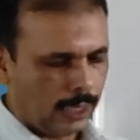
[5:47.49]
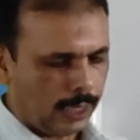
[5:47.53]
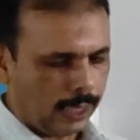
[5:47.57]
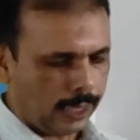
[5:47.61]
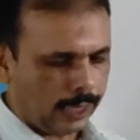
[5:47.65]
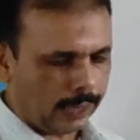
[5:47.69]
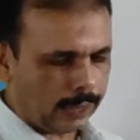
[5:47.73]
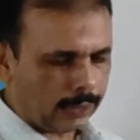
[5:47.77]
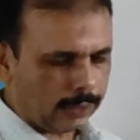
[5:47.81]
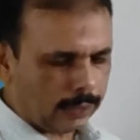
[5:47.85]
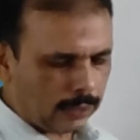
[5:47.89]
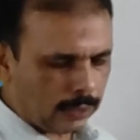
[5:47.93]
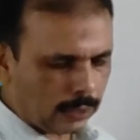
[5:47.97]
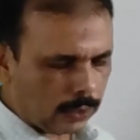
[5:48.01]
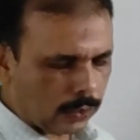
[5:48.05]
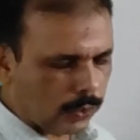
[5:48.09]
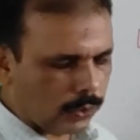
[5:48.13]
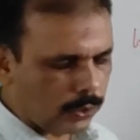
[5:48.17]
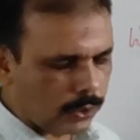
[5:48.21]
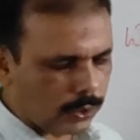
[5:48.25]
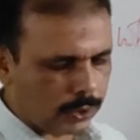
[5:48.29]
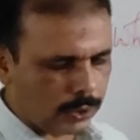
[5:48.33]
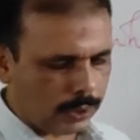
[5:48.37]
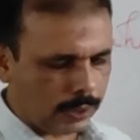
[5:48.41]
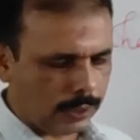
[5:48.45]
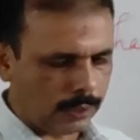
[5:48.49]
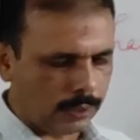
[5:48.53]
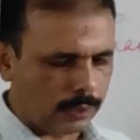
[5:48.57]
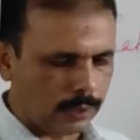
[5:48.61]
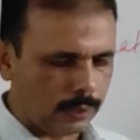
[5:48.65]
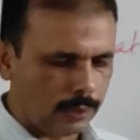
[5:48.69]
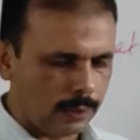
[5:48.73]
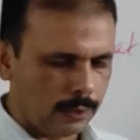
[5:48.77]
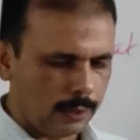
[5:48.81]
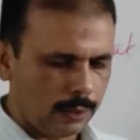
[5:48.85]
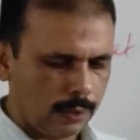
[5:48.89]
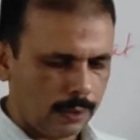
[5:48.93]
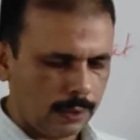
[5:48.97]
Another question,
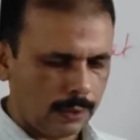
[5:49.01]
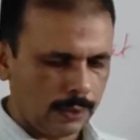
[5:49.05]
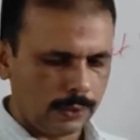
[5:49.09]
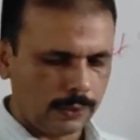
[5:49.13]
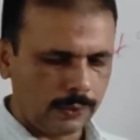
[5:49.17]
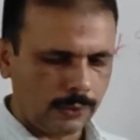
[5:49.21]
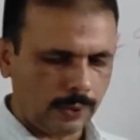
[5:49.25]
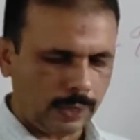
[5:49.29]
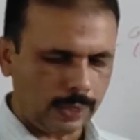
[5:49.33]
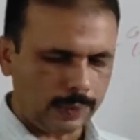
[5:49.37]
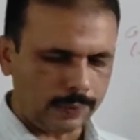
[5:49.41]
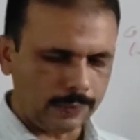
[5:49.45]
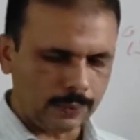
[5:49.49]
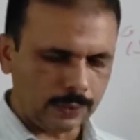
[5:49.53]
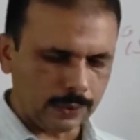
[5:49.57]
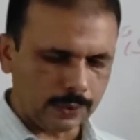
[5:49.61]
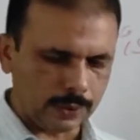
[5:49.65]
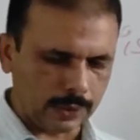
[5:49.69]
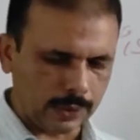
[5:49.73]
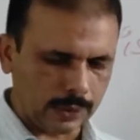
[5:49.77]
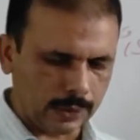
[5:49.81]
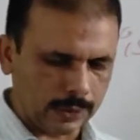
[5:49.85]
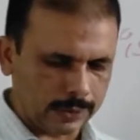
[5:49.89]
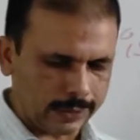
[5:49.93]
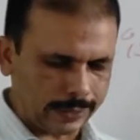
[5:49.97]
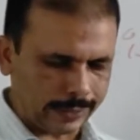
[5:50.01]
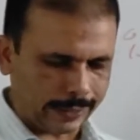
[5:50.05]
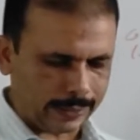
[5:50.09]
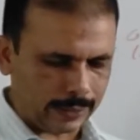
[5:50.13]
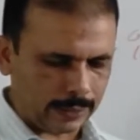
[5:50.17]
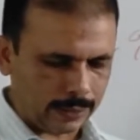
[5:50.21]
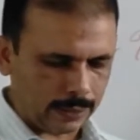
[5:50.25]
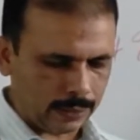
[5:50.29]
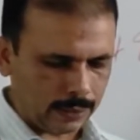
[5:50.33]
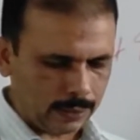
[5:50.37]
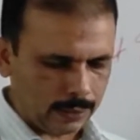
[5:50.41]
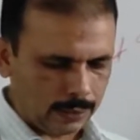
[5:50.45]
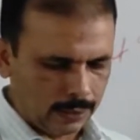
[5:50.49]
have you seen that